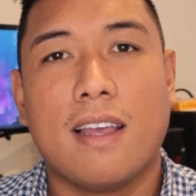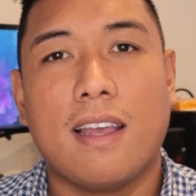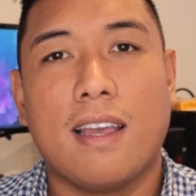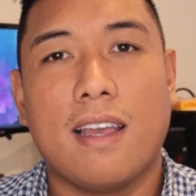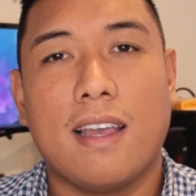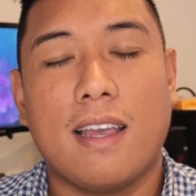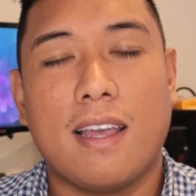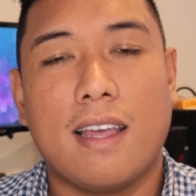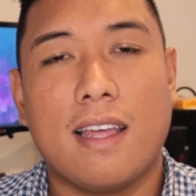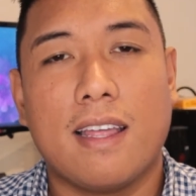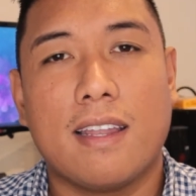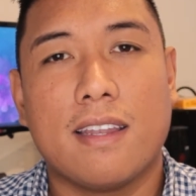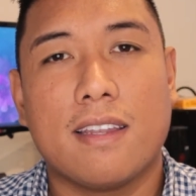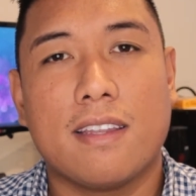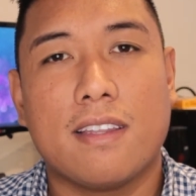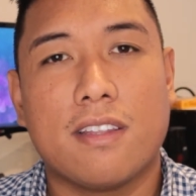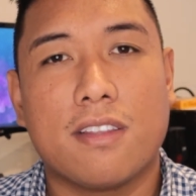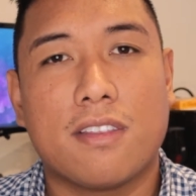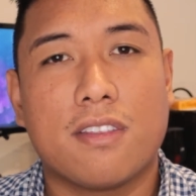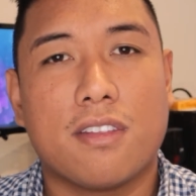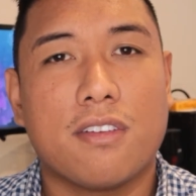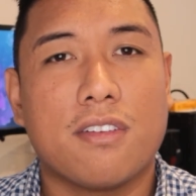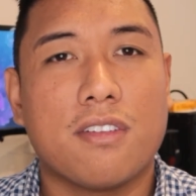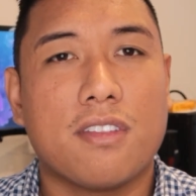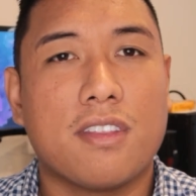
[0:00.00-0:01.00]
And the
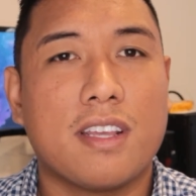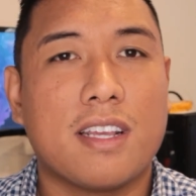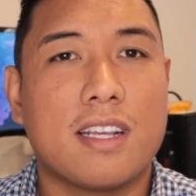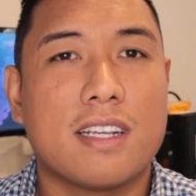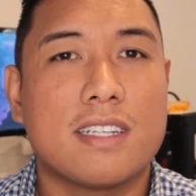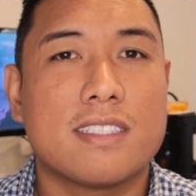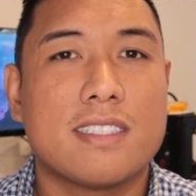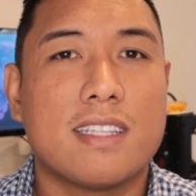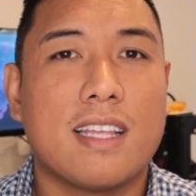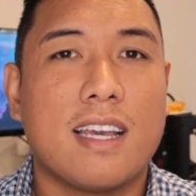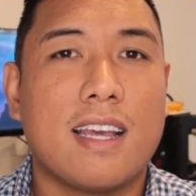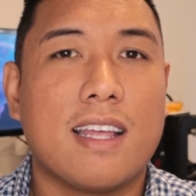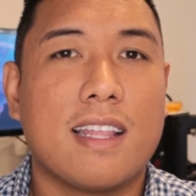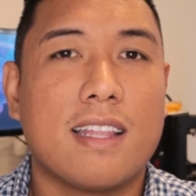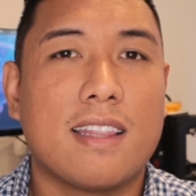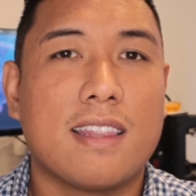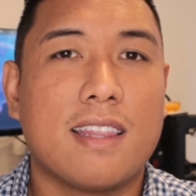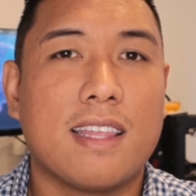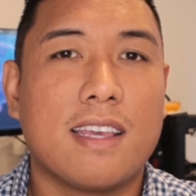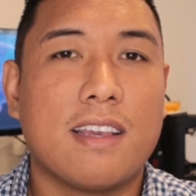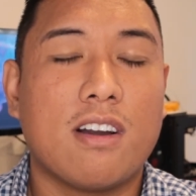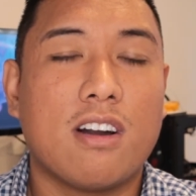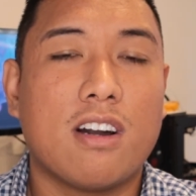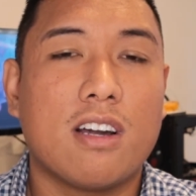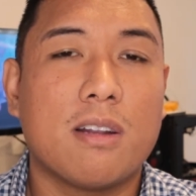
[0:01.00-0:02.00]
third thing is that
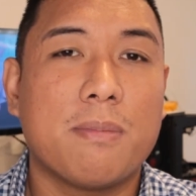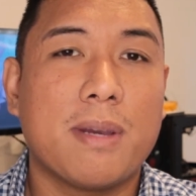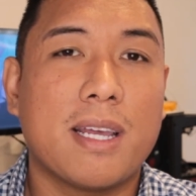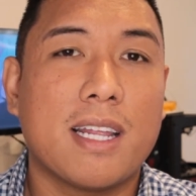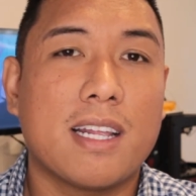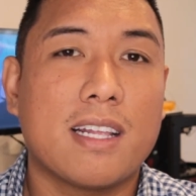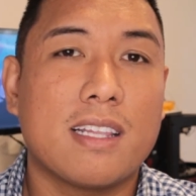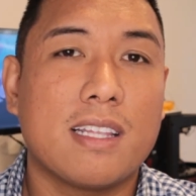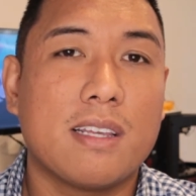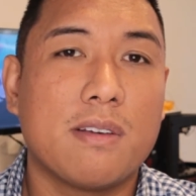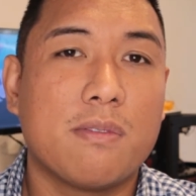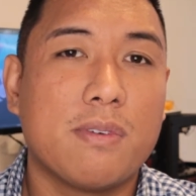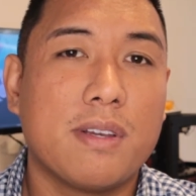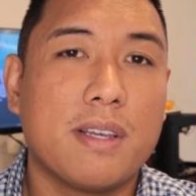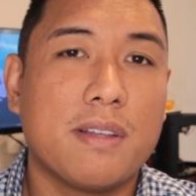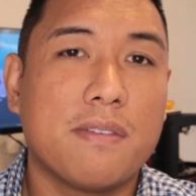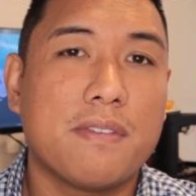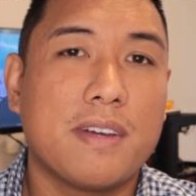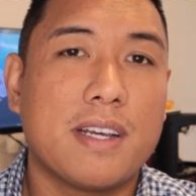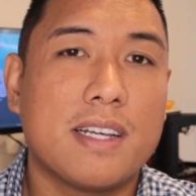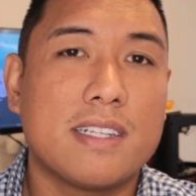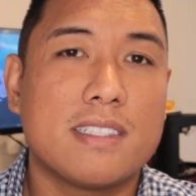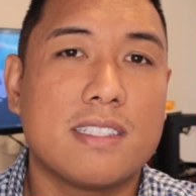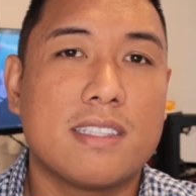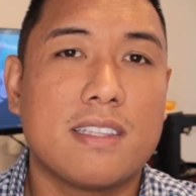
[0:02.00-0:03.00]
they automatically
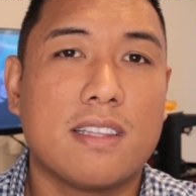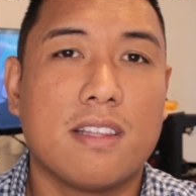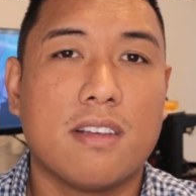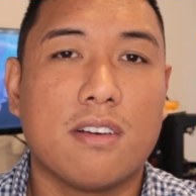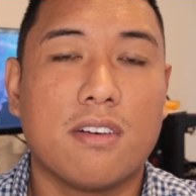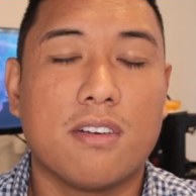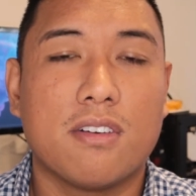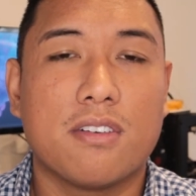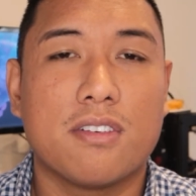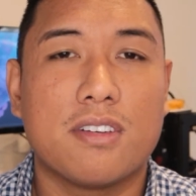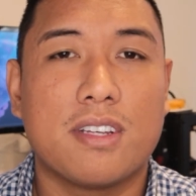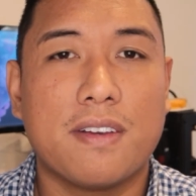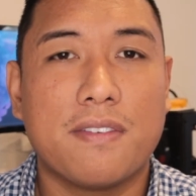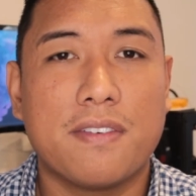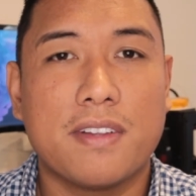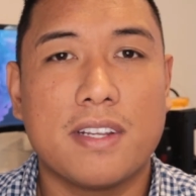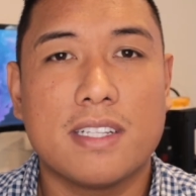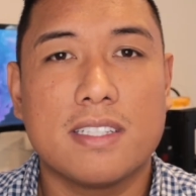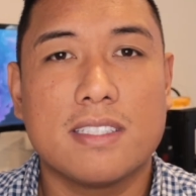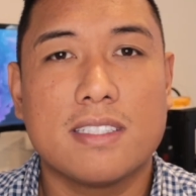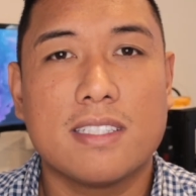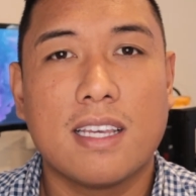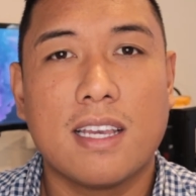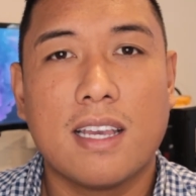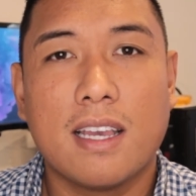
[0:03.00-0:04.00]
reinvest their
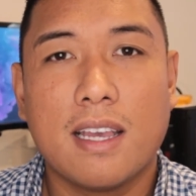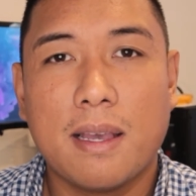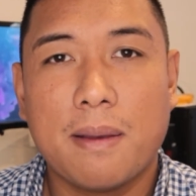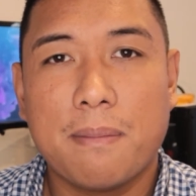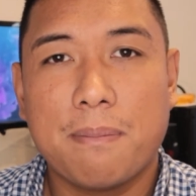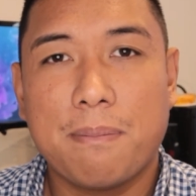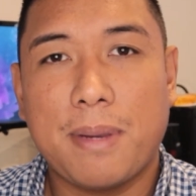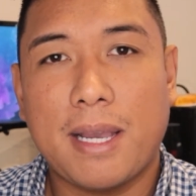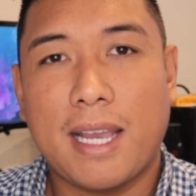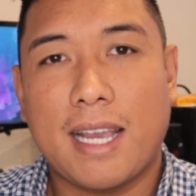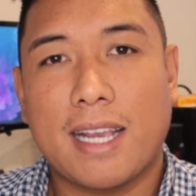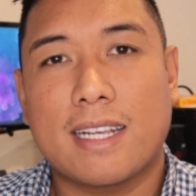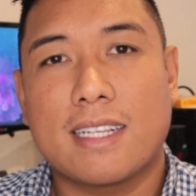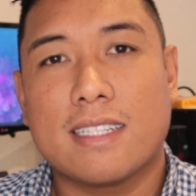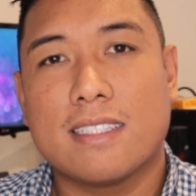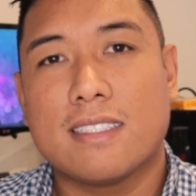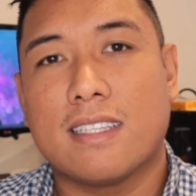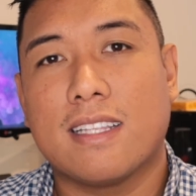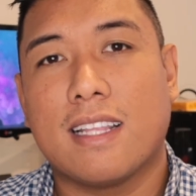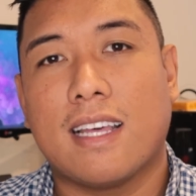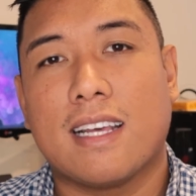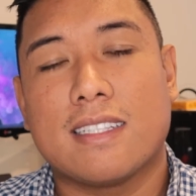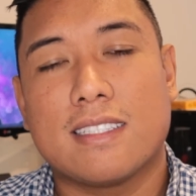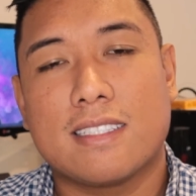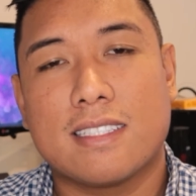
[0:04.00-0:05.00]
dividends back
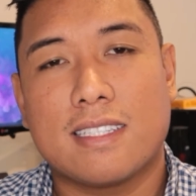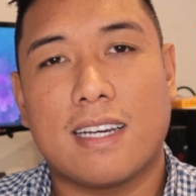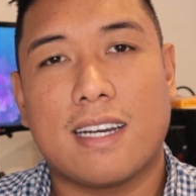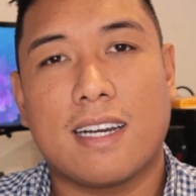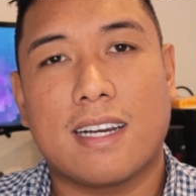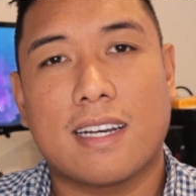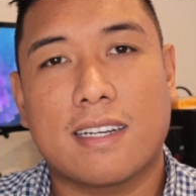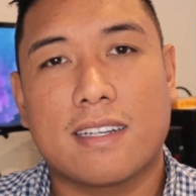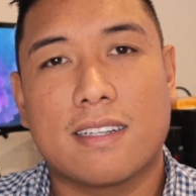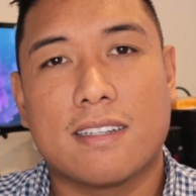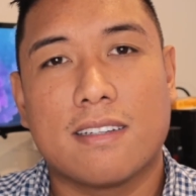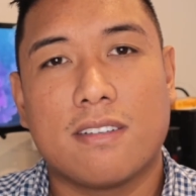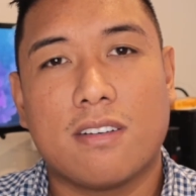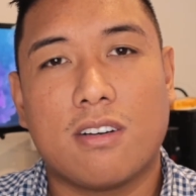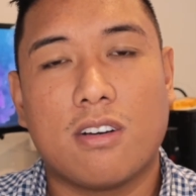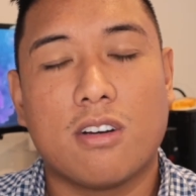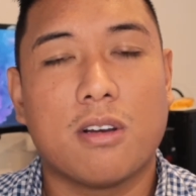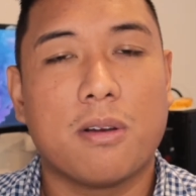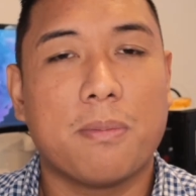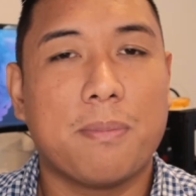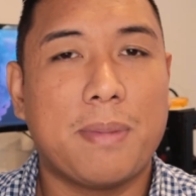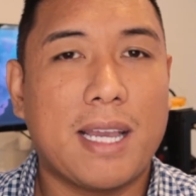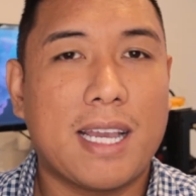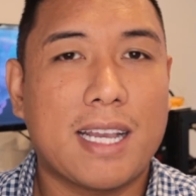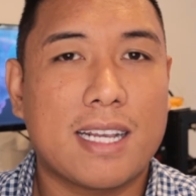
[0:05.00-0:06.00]
into that stock
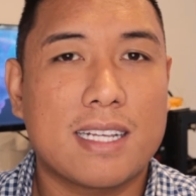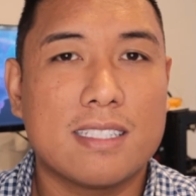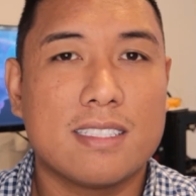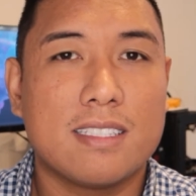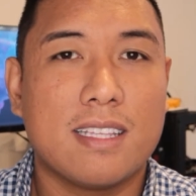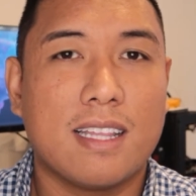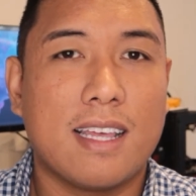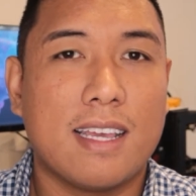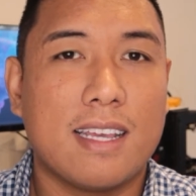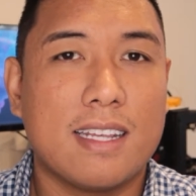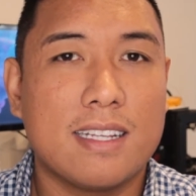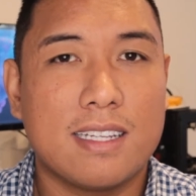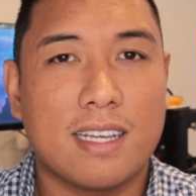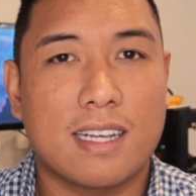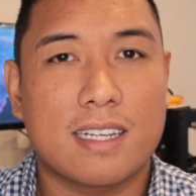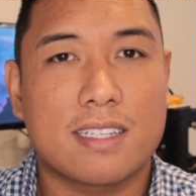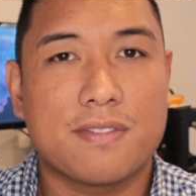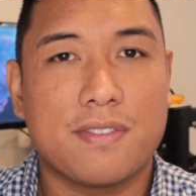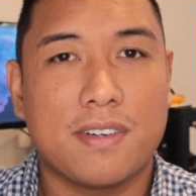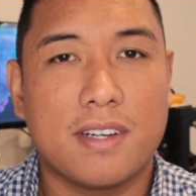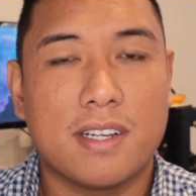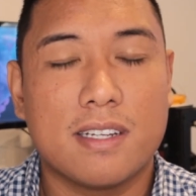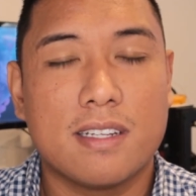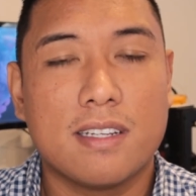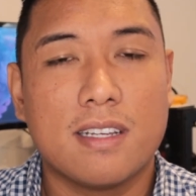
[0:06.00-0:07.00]
or back into that index
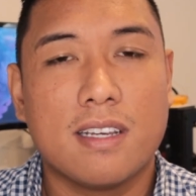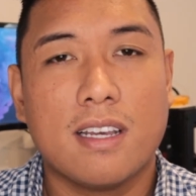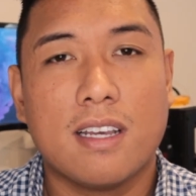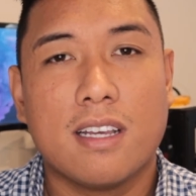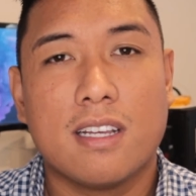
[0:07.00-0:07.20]
fund.